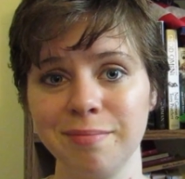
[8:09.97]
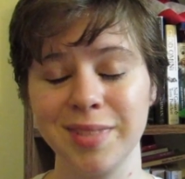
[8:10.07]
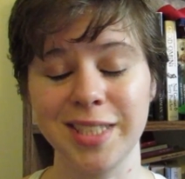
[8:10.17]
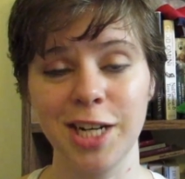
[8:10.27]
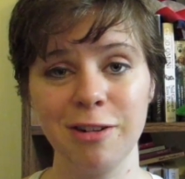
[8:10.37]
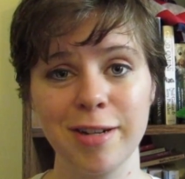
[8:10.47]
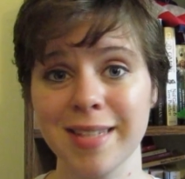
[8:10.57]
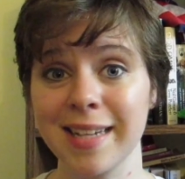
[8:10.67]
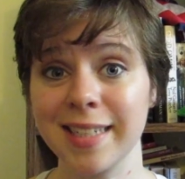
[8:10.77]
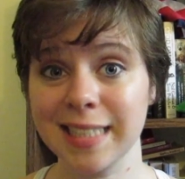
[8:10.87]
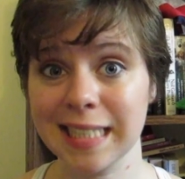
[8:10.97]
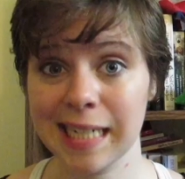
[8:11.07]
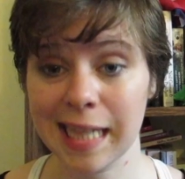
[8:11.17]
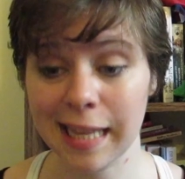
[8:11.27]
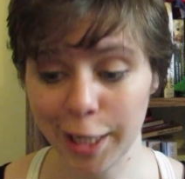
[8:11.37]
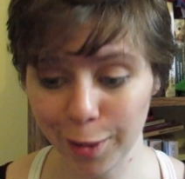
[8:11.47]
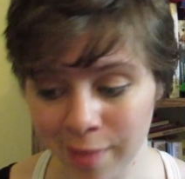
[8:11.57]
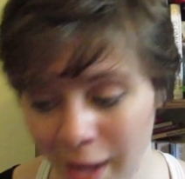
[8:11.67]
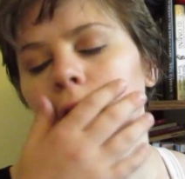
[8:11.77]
mysterious identity there.